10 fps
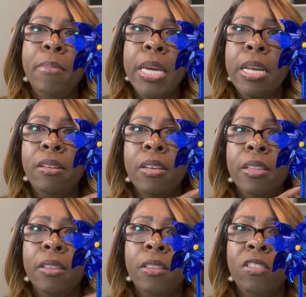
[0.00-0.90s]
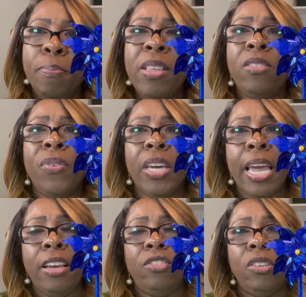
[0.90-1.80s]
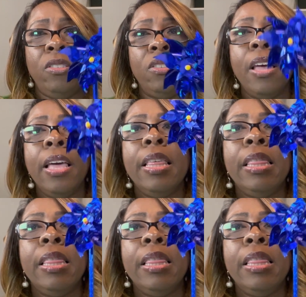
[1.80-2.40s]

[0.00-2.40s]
meet the specifications